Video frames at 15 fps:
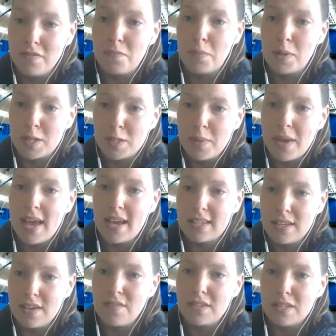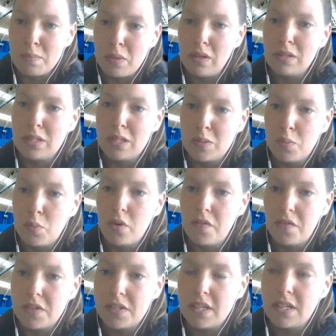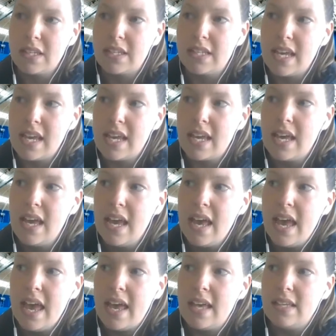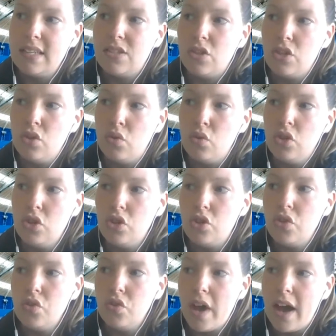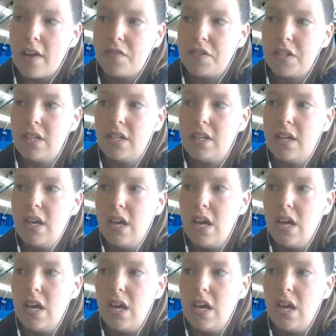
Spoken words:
perspective, as a multi-sport facility, is you do have to